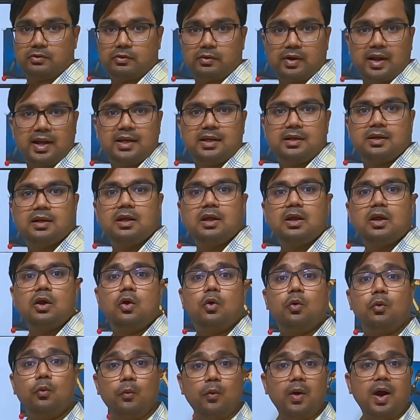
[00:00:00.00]
right?
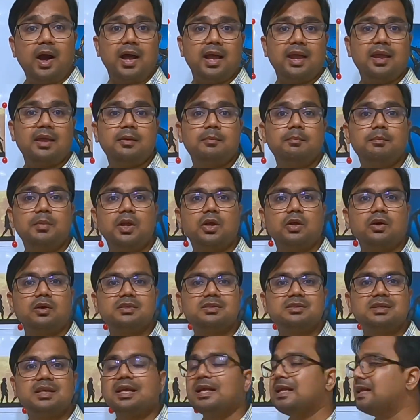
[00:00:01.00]
Why?
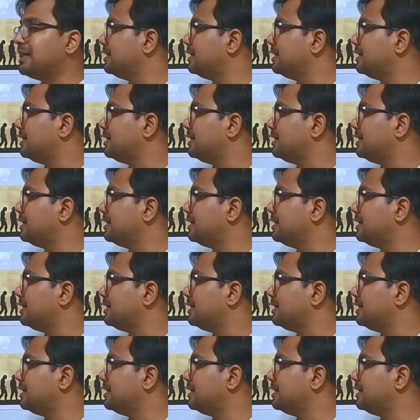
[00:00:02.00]
Because